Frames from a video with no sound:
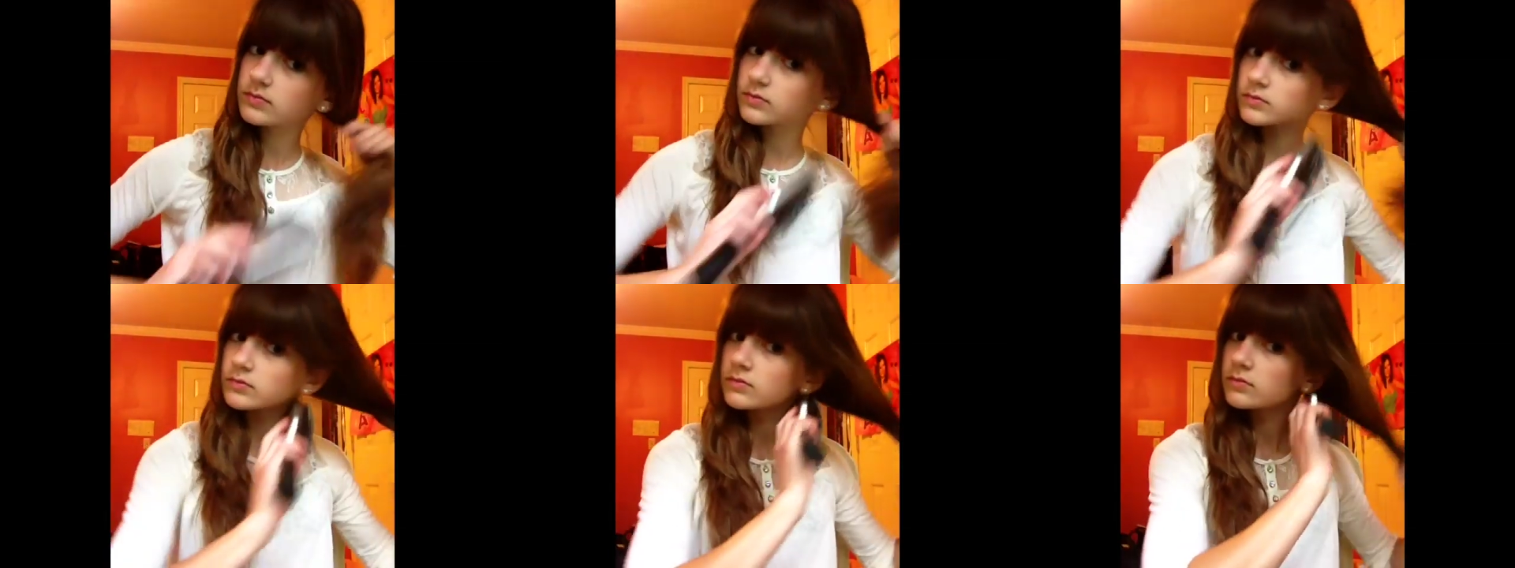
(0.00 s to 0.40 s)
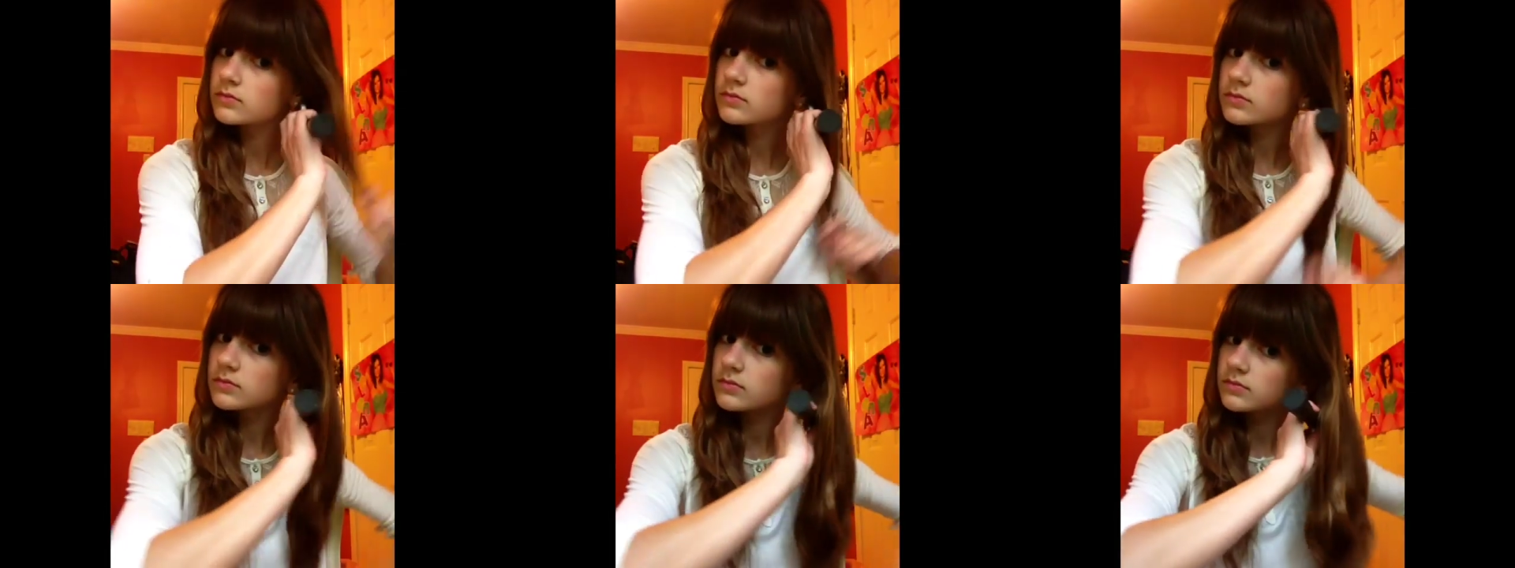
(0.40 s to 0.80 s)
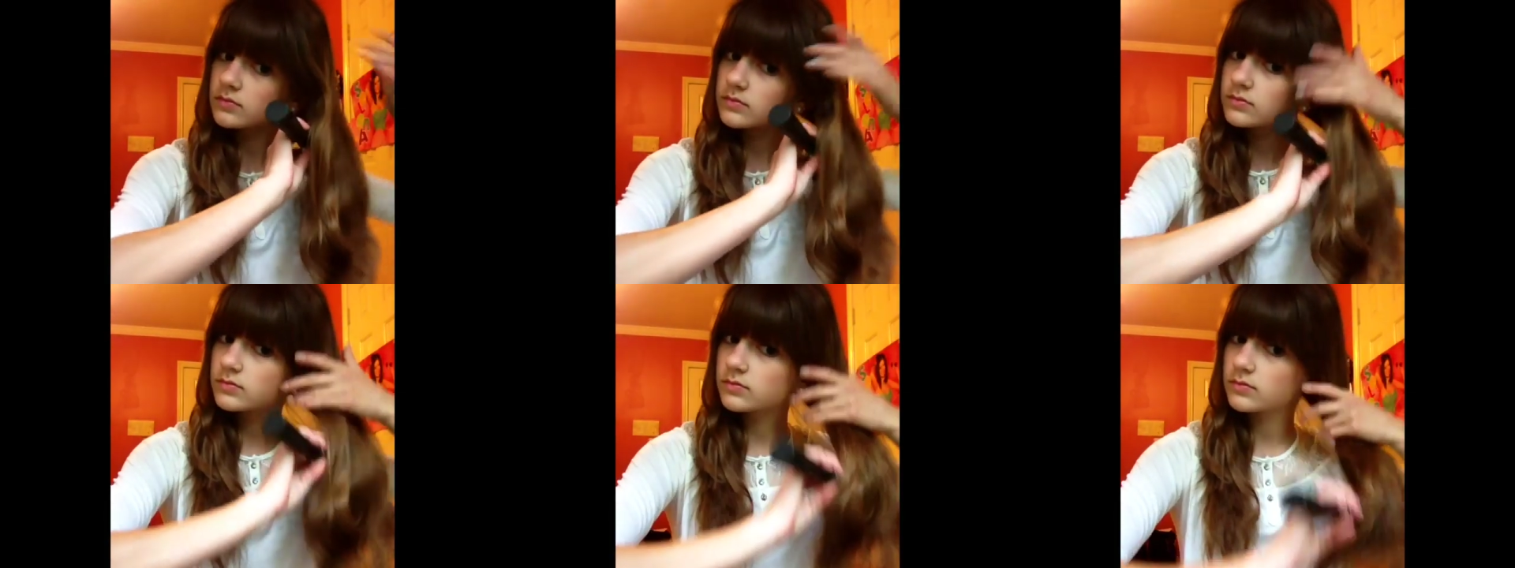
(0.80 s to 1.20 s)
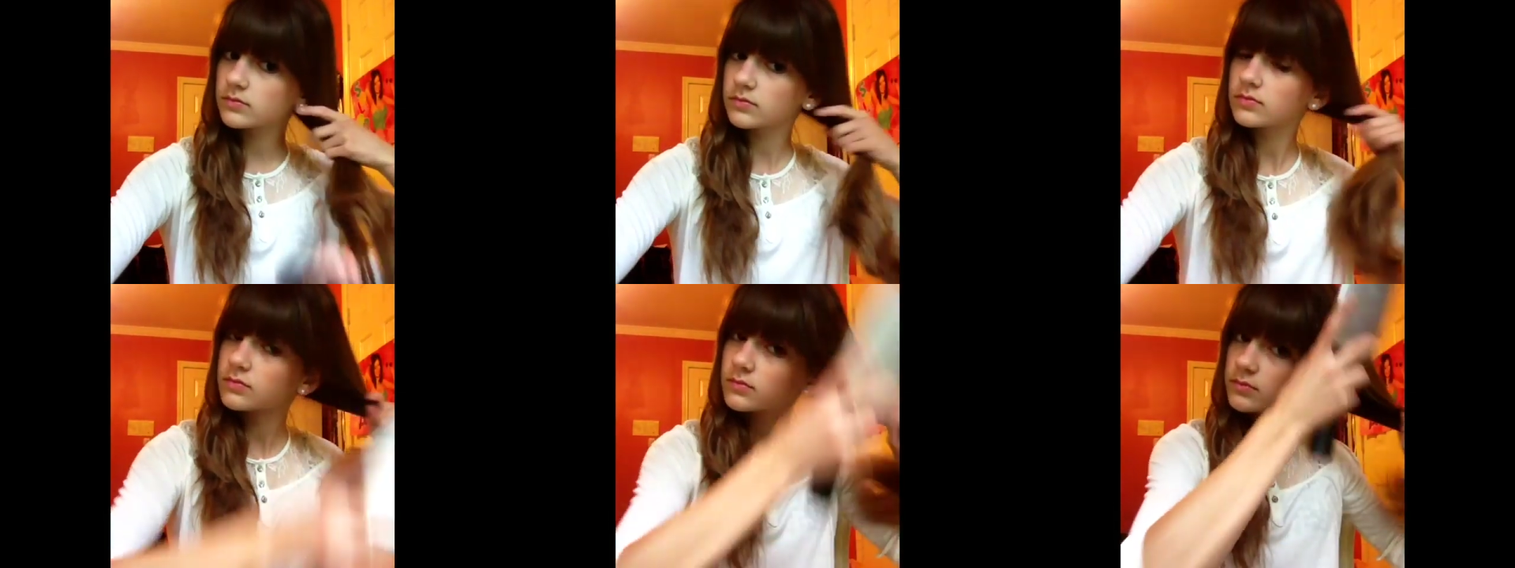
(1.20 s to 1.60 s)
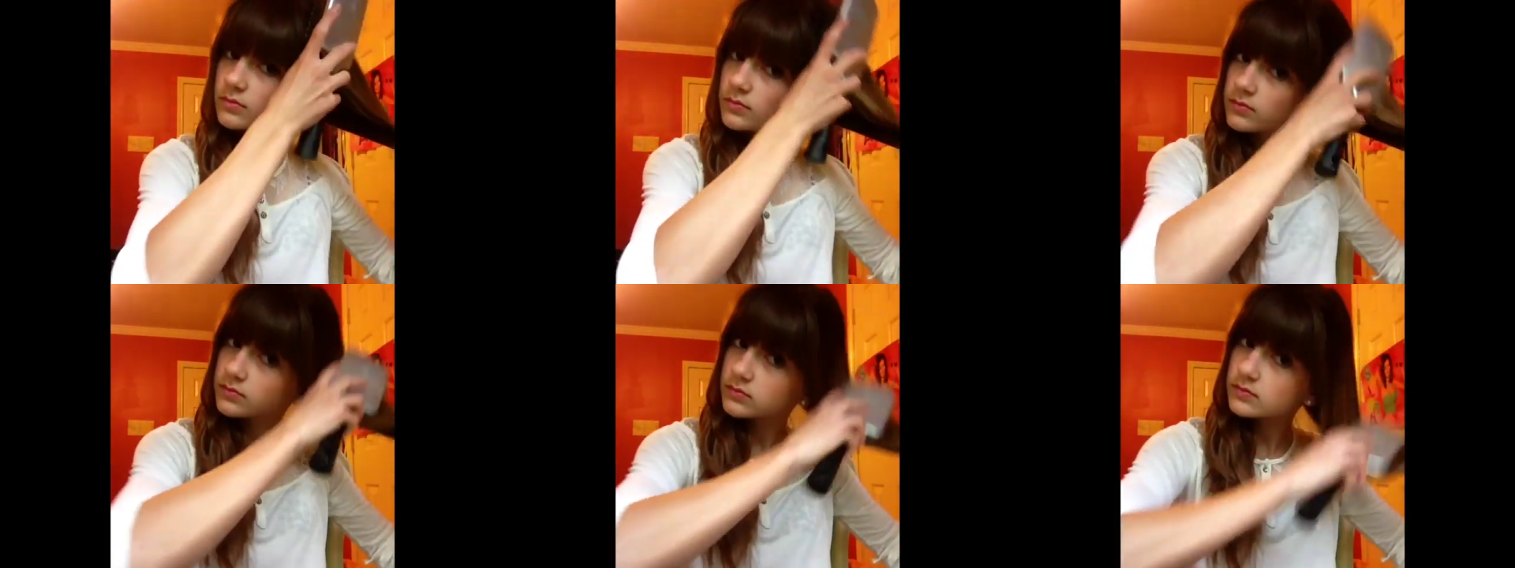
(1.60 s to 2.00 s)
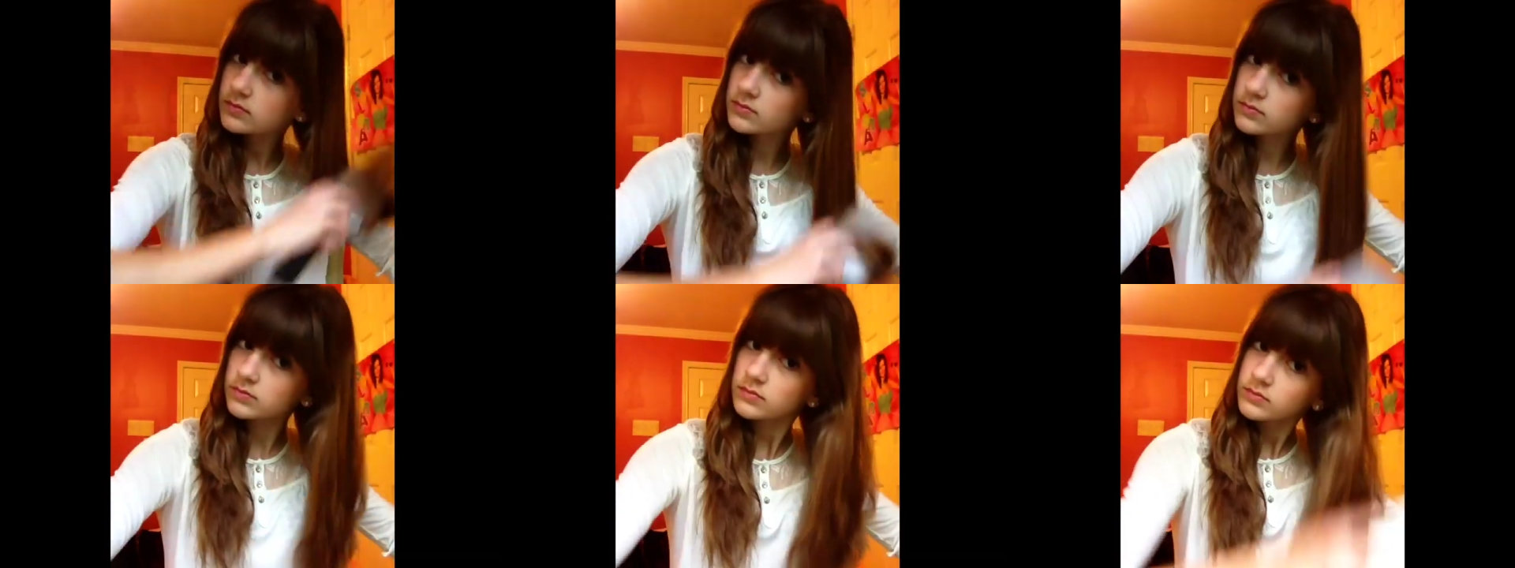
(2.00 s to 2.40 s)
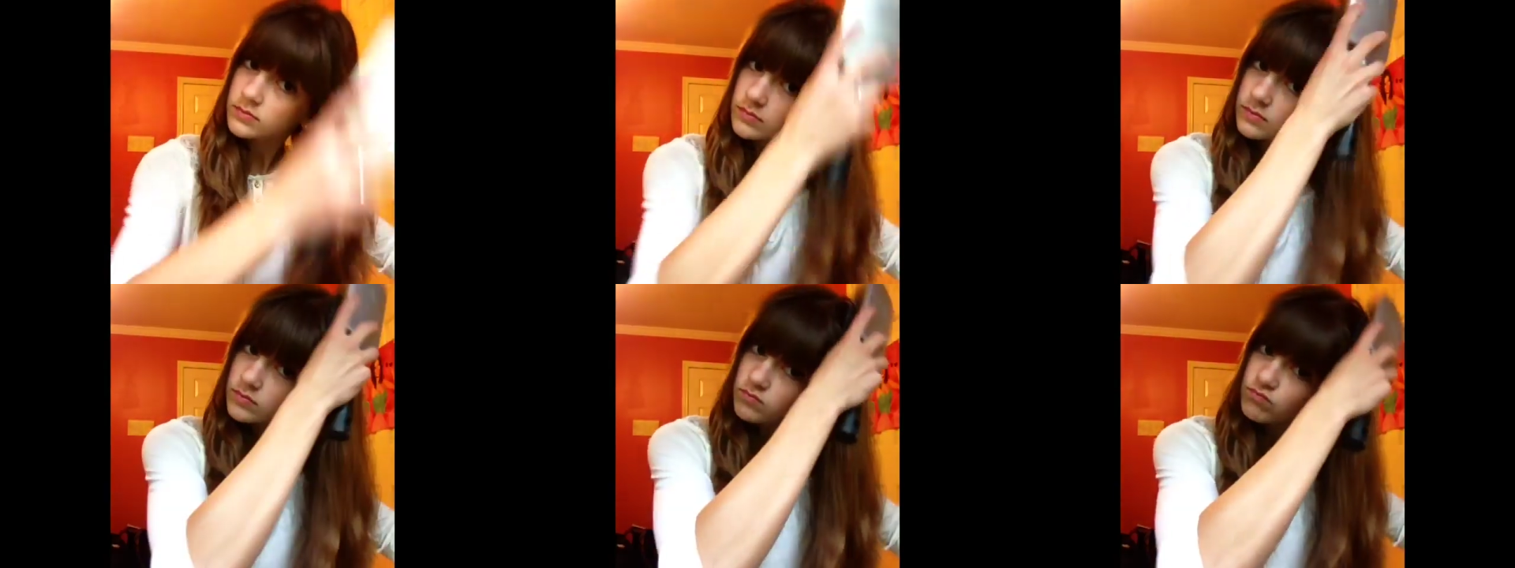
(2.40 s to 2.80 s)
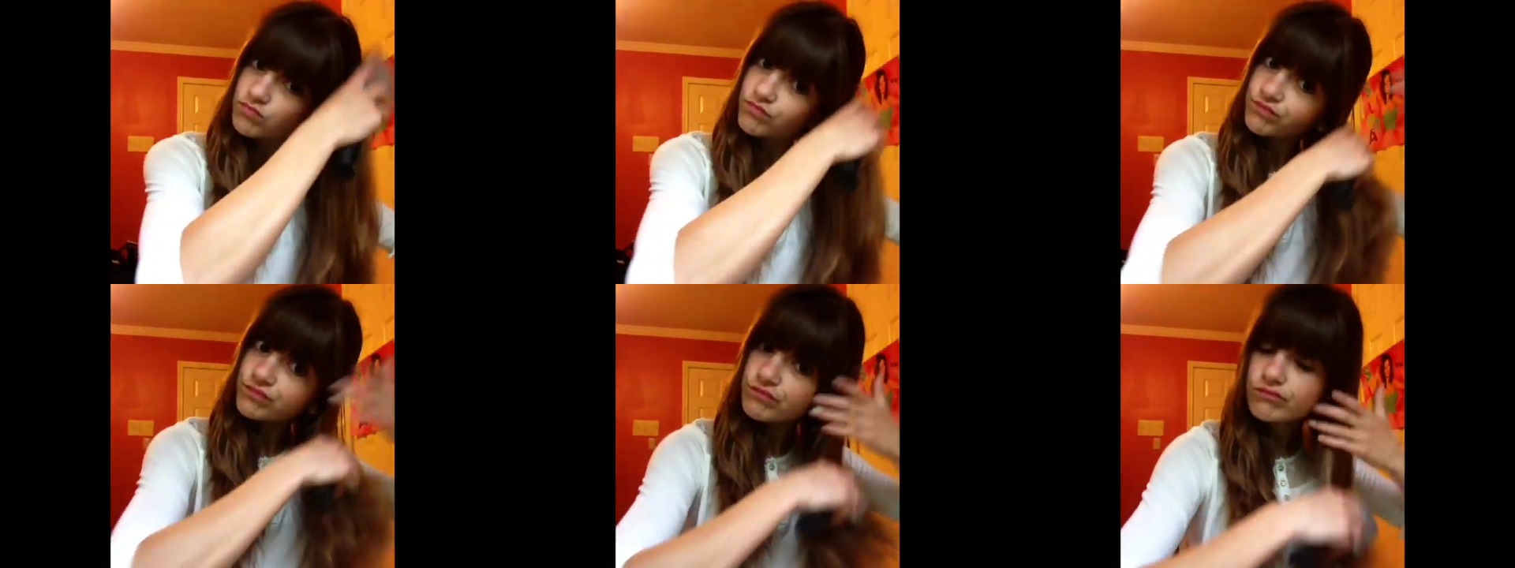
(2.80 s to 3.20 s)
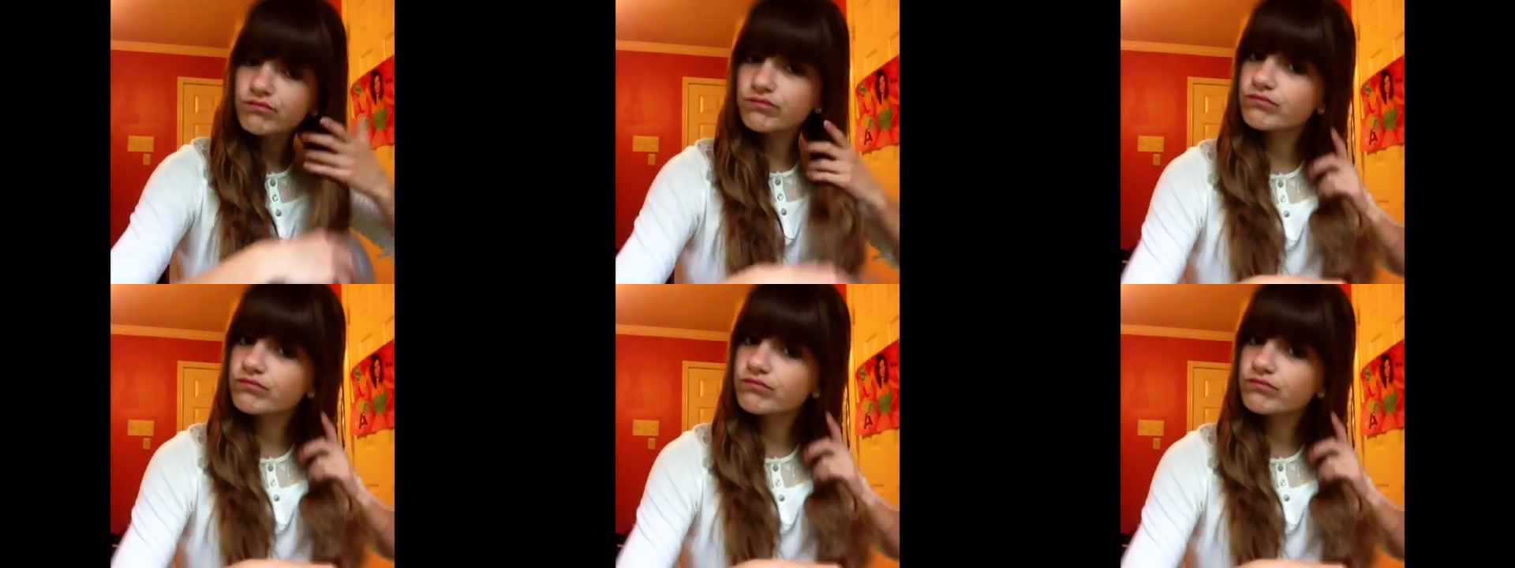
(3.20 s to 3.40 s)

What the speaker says: (no one is talking)